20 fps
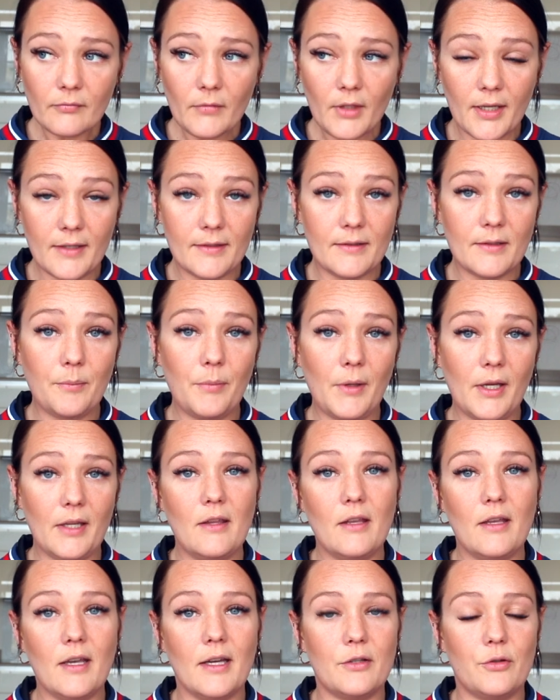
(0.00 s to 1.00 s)
is to be
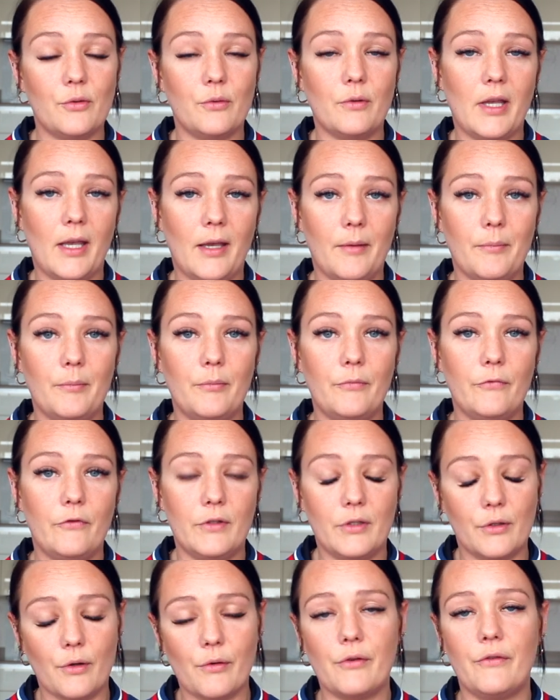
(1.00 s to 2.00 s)
the actual camp
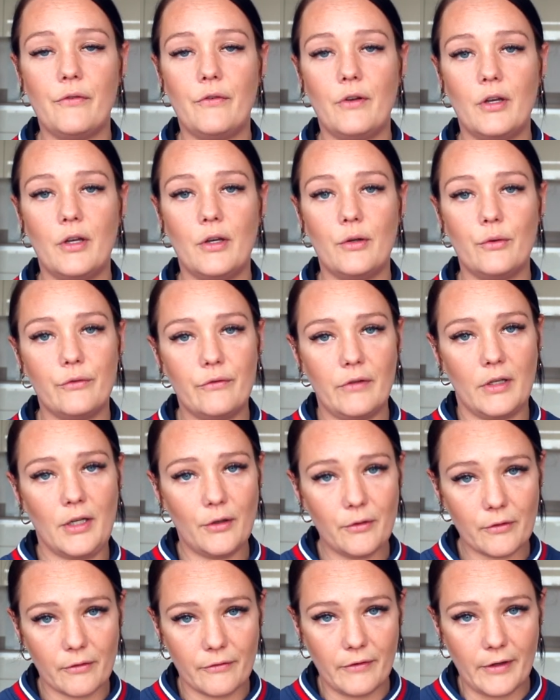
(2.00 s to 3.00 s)
photographer or
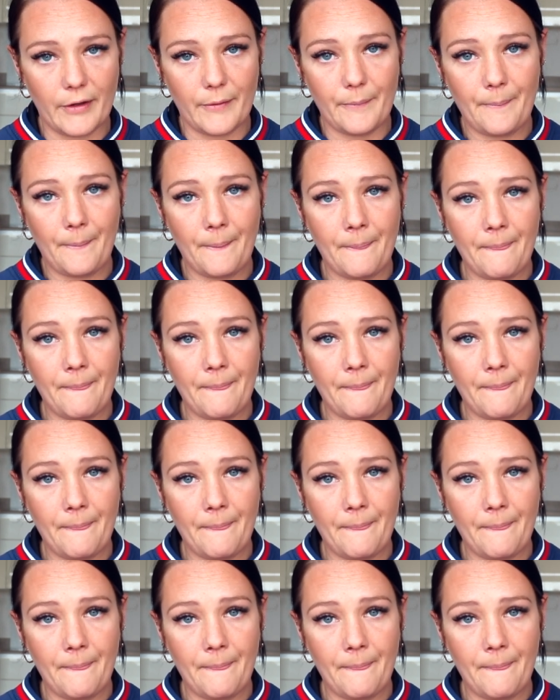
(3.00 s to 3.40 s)
videographer.